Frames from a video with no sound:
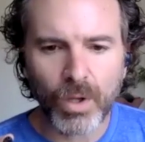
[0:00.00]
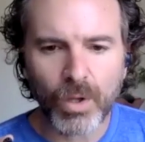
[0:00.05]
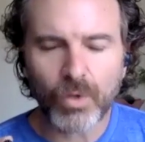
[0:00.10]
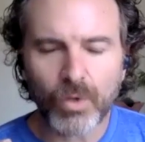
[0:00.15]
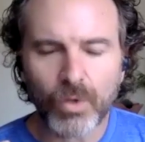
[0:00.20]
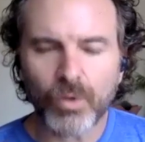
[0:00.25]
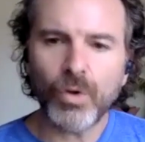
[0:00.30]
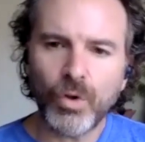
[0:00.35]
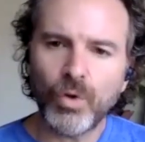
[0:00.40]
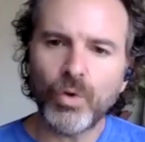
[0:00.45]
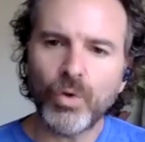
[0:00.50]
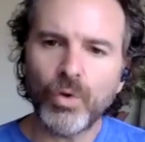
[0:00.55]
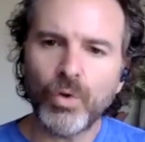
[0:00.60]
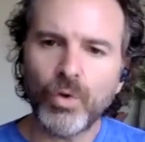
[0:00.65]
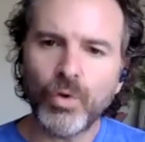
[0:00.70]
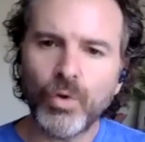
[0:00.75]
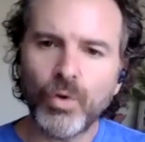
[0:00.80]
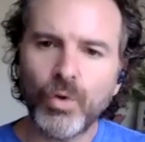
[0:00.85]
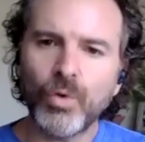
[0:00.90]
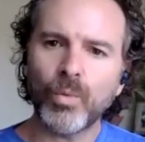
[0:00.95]

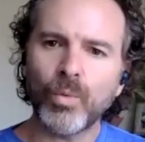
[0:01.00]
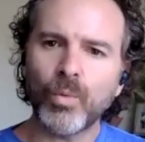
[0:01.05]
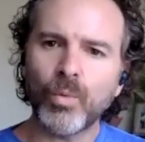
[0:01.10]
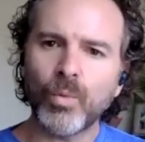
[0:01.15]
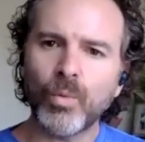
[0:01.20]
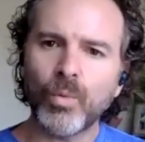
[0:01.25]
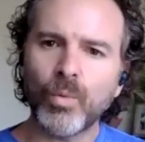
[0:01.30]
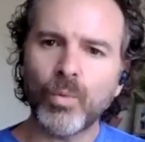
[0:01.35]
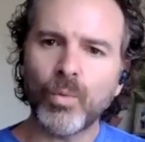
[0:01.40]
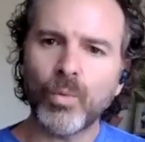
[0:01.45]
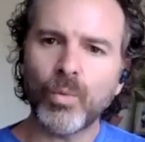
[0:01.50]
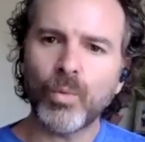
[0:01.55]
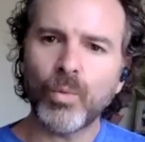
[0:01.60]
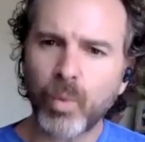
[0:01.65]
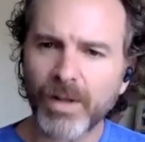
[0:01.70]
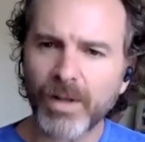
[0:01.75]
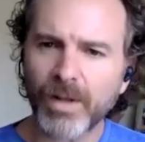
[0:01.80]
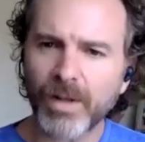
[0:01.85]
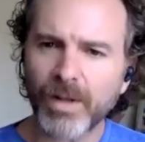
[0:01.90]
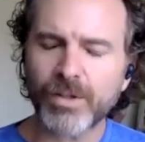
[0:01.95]
you wanted to
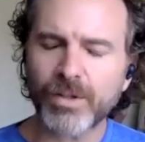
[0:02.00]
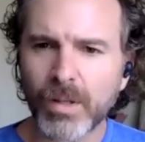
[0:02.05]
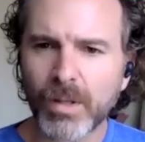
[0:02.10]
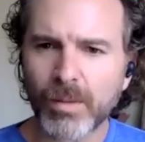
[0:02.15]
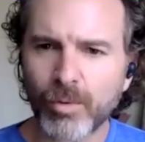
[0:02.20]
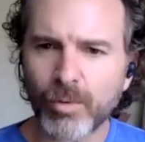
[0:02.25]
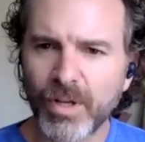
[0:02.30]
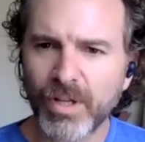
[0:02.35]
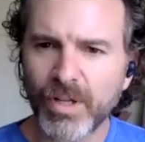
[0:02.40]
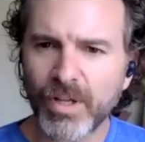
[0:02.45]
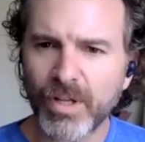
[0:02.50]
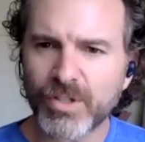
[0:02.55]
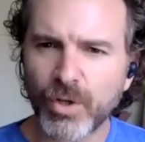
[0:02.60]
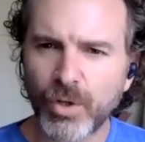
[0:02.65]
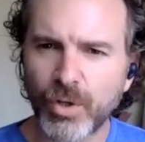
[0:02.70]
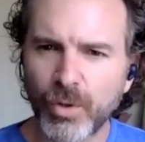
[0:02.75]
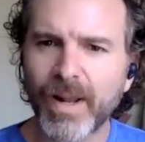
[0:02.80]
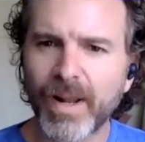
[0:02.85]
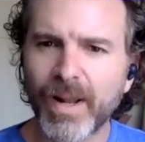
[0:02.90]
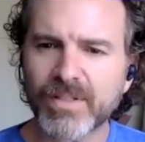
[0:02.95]
join the Marines so you would
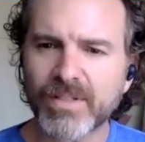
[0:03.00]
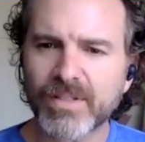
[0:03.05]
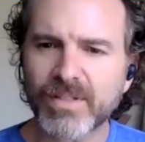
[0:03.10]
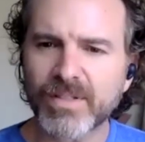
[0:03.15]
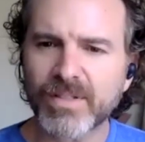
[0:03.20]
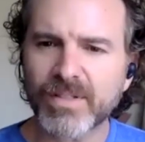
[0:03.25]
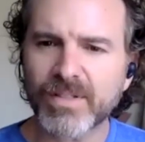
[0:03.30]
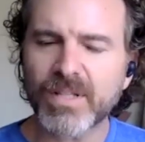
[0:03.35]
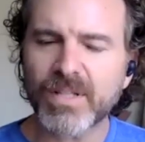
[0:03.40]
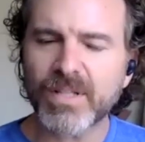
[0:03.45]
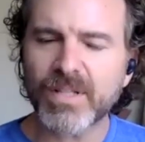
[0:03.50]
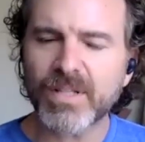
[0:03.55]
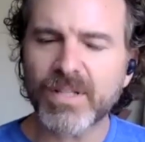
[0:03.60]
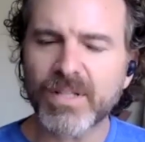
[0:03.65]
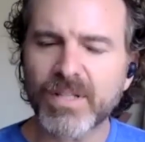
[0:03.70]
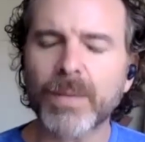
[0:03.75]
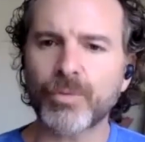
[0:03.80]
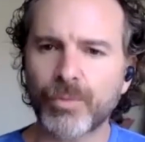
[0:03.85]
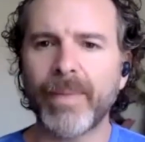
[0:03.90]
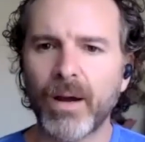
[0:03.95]
have something to
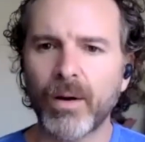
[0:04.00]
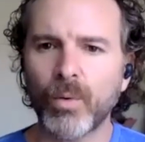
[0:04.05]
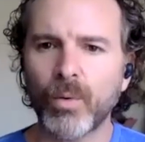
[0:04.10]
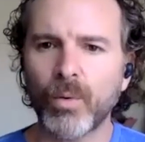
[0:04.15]
write about.